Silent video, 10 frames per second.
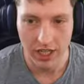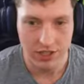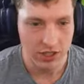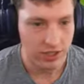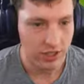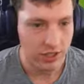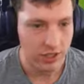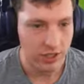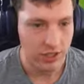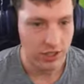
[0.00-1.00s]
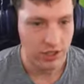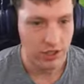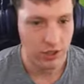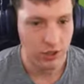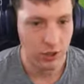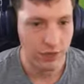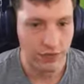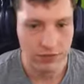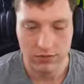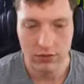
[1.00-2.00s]
guys.
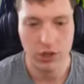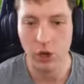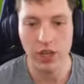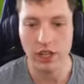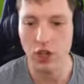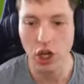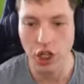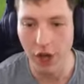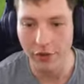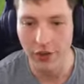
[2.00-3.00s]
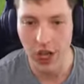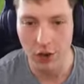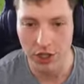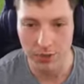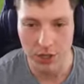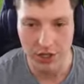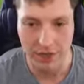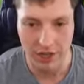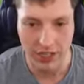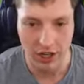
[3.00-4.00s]
Duda... Duda, you're not going for goal. You're supposed
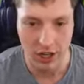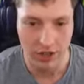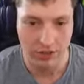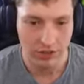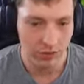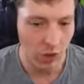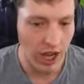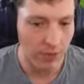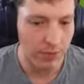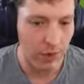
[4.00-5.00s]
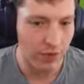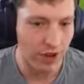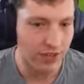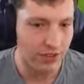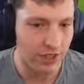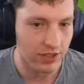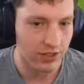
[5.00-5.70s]
to flick it on. Why are we both running to